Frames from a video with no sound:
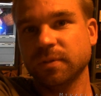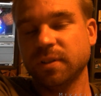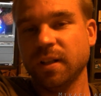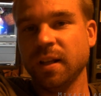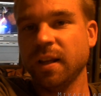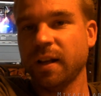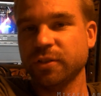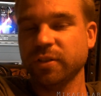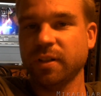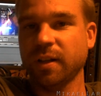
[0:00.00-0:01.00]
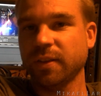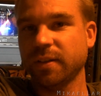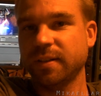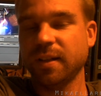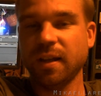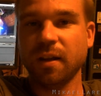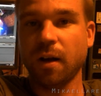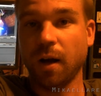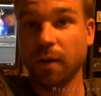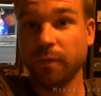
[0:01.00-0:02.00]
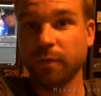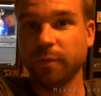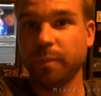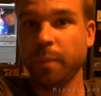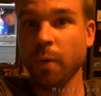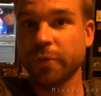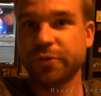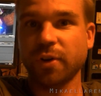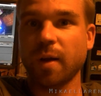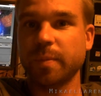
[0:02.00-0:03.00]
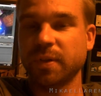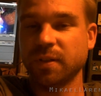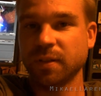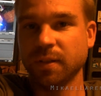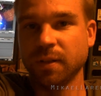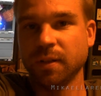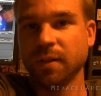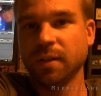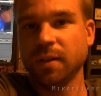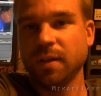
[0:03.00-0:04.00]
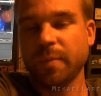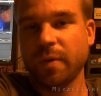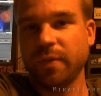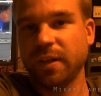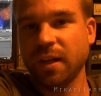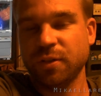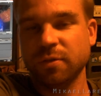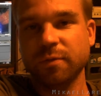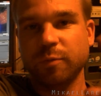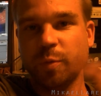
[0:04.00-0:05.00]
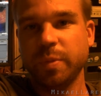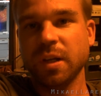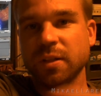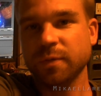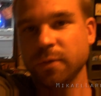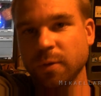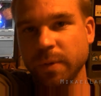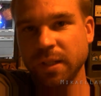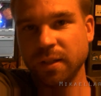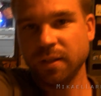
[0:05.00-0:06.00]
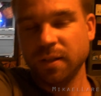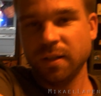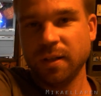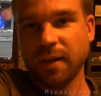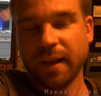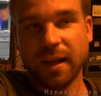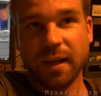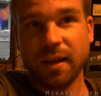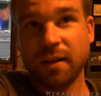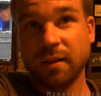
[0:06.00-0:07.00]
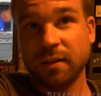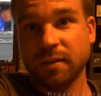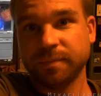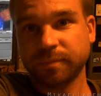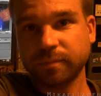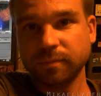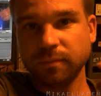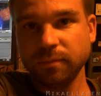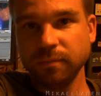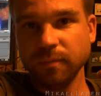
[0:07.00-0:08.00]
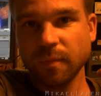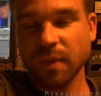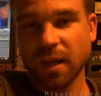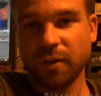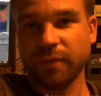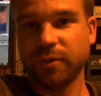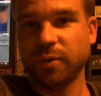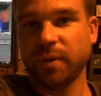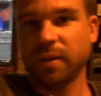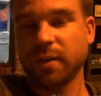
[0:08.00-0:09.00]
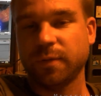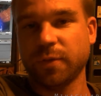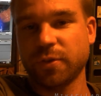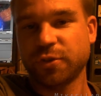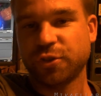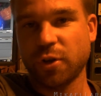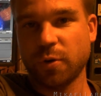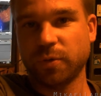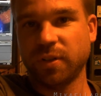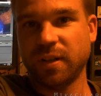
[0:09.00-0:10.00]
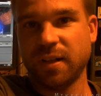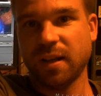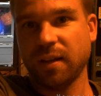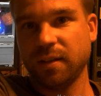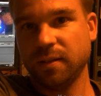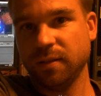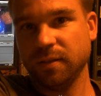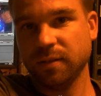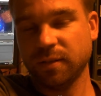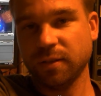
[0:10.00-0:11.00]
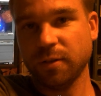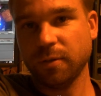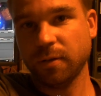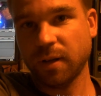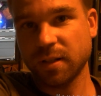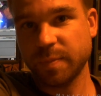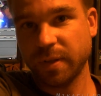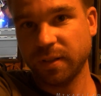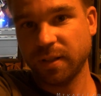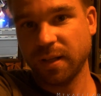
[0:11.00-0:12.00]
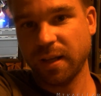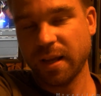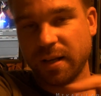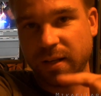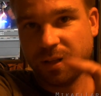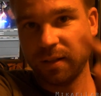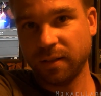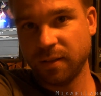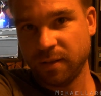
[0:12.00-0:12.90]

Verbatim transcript: today I actually got the day off of both jobs. I'm on vacation from UPS for a week, and I don't have to do anything for the show today. So I spent today editing